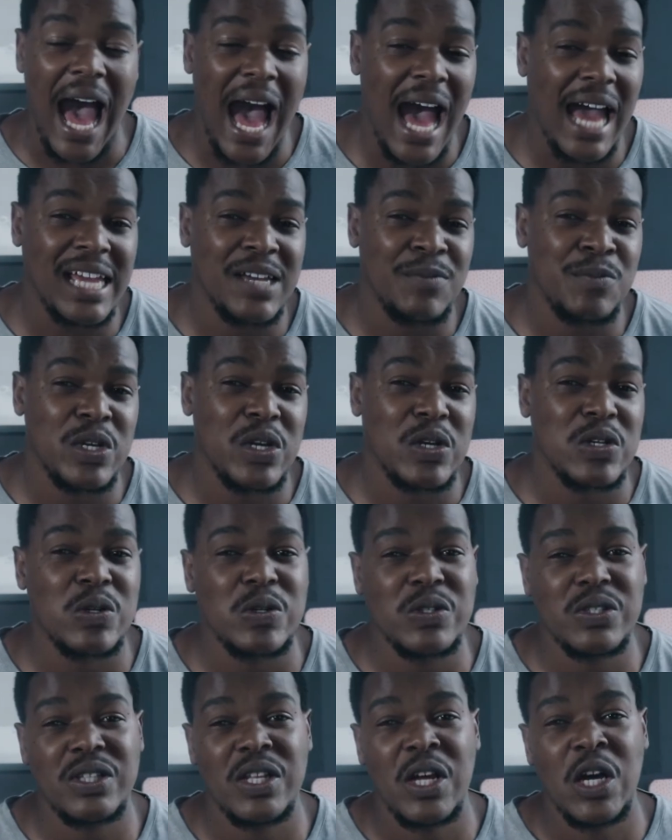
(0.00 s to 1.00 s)
I am your
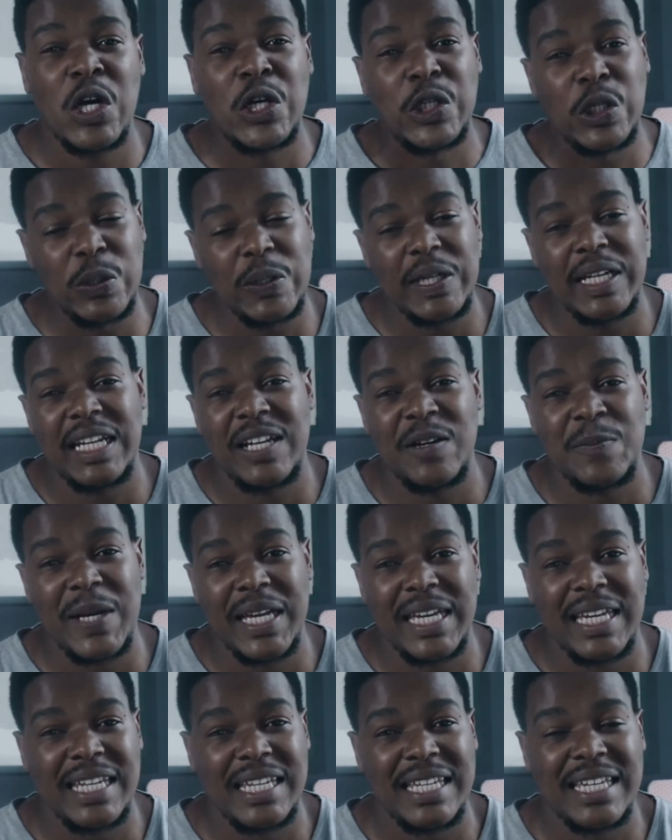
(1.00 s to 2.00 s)
host, Lungile
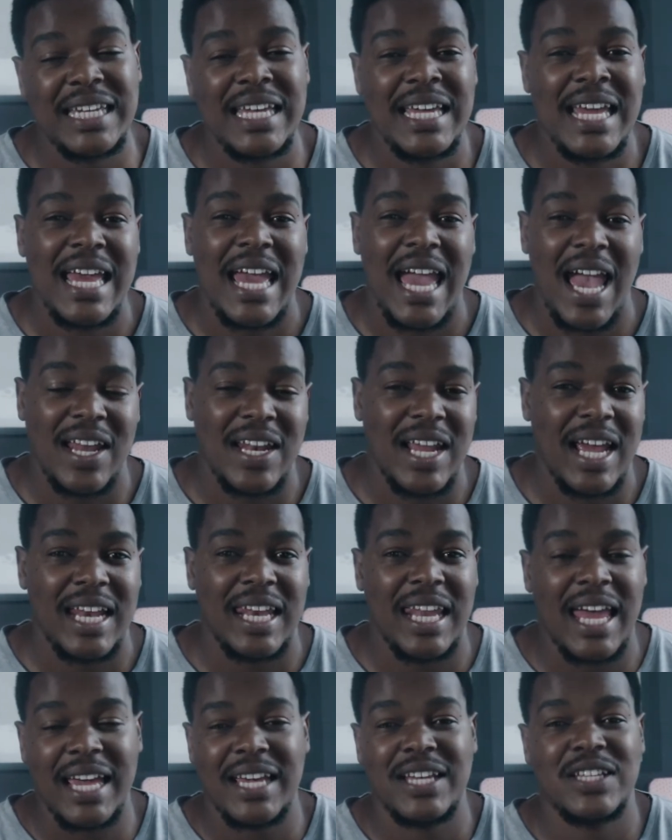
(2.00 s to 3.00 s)
Mayindi, and I
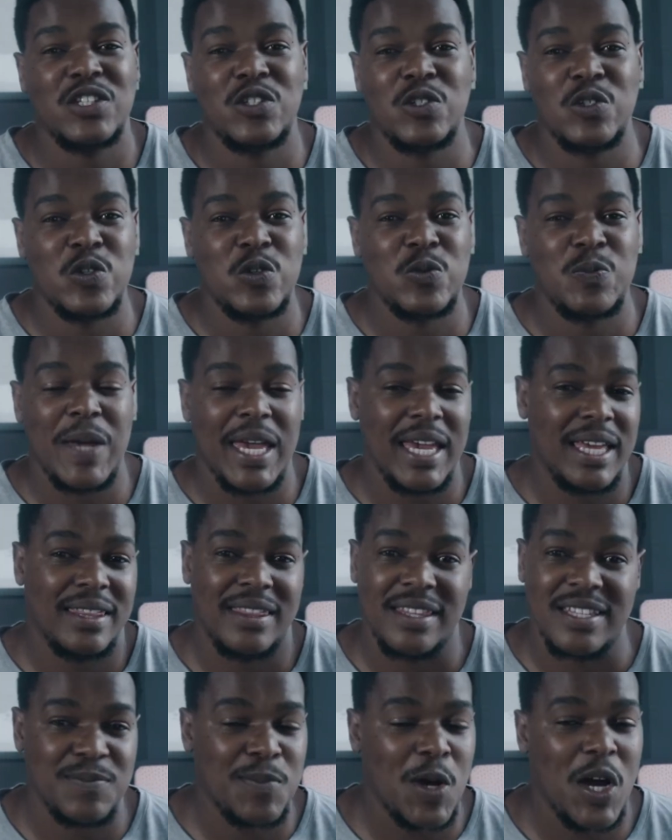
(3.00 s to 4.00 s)
like to make
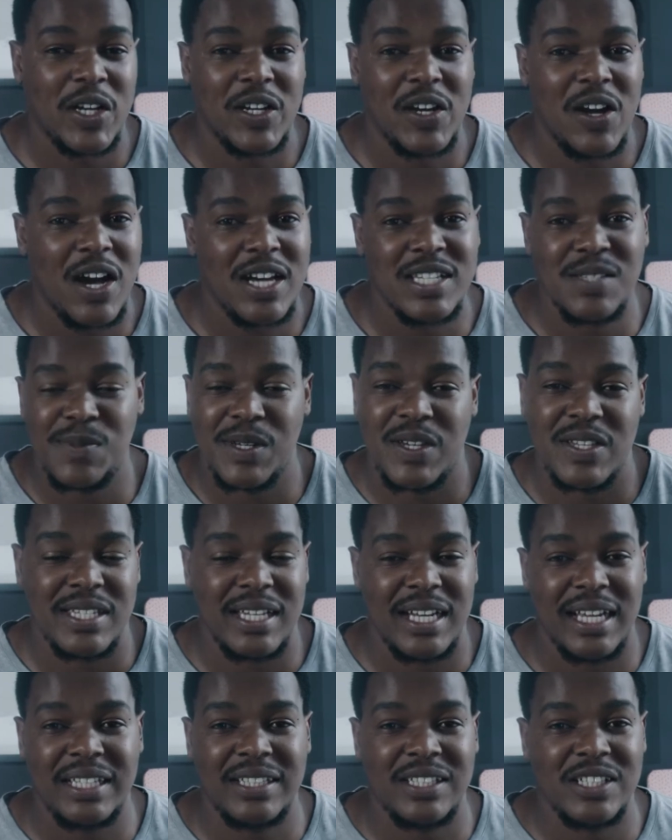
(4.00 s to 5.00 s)
this podcast because I
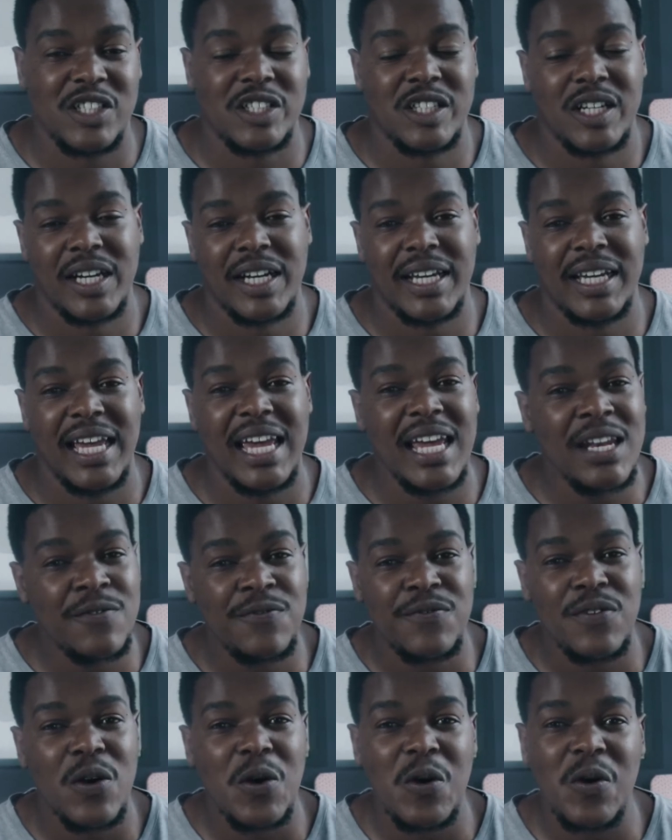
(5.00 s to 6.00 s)
like to share
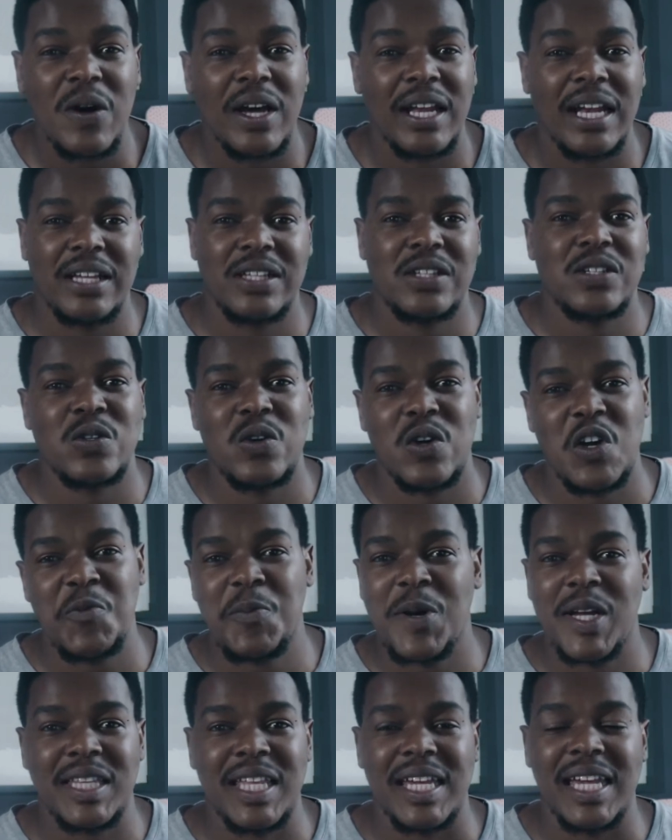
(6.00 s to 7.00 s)
info, I like to talk
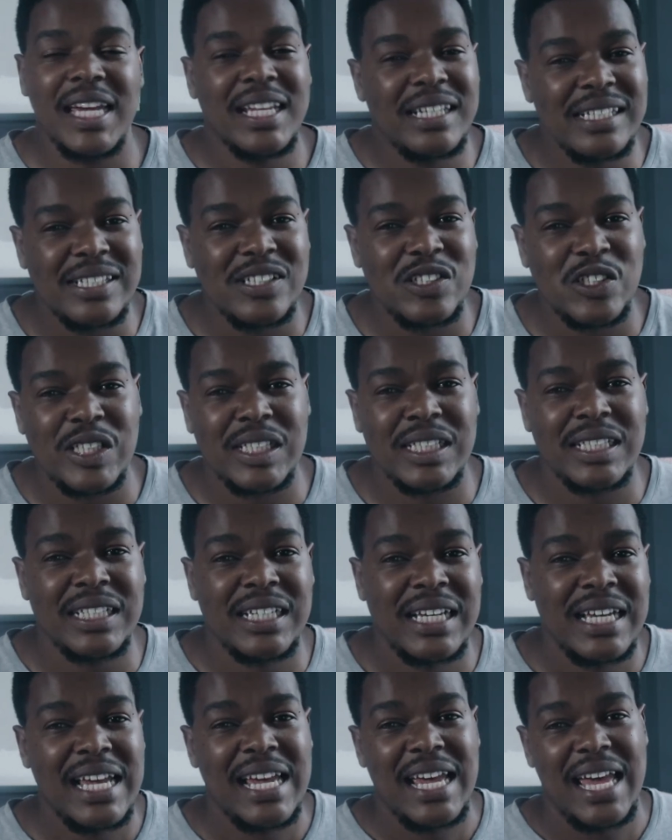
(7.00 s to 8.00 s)
about the industry,
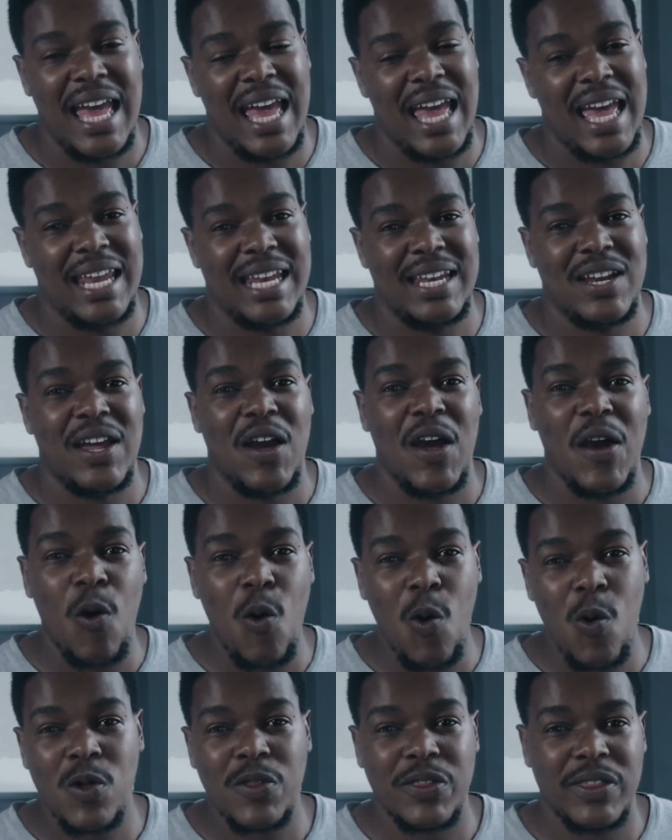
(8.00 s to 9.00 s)
and
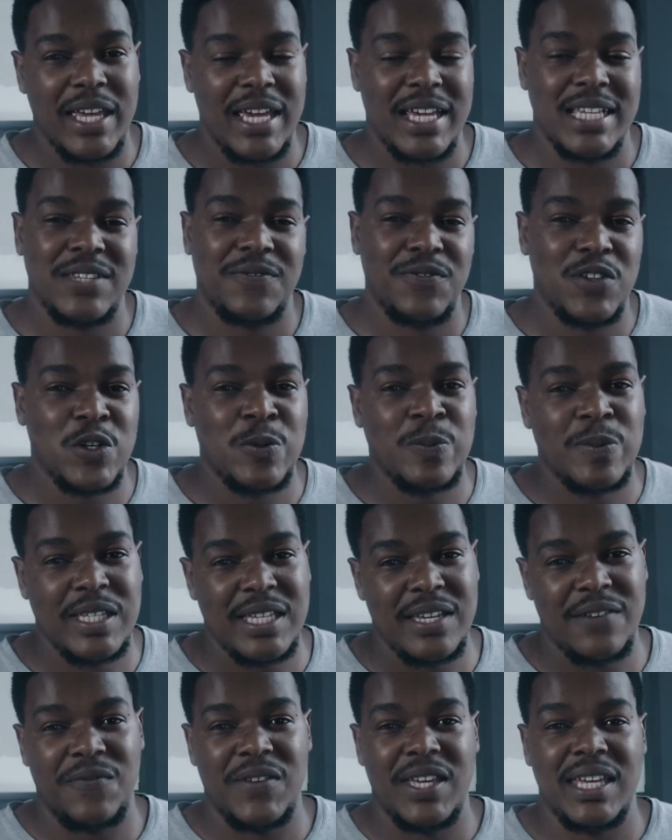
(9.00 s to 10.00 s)
all things film,
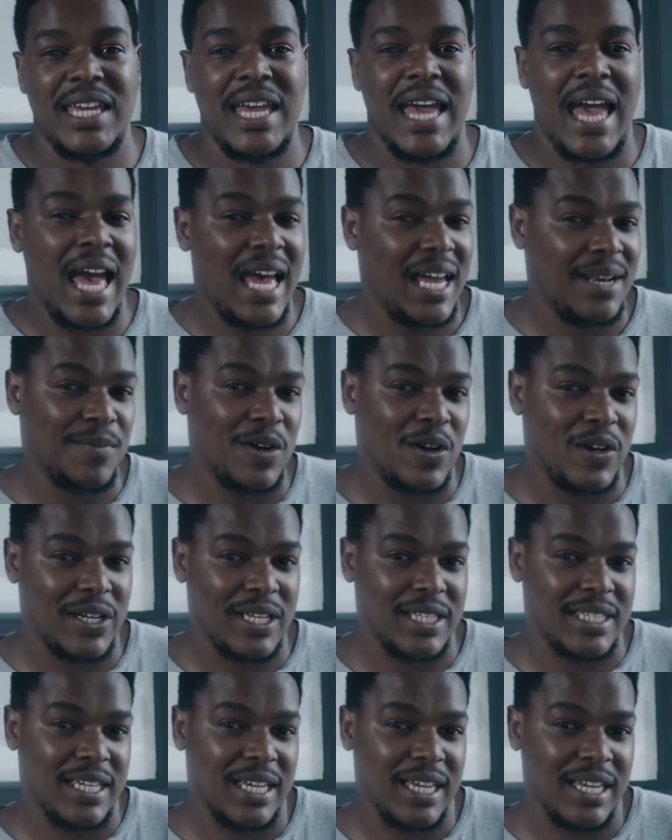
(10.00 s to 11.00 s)
TV, and
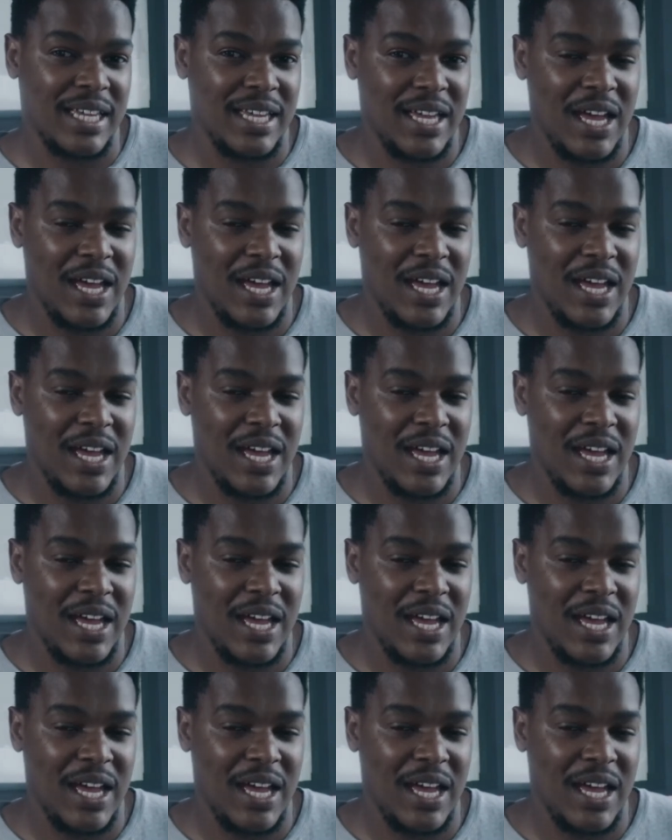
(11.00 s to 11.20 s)
marketing.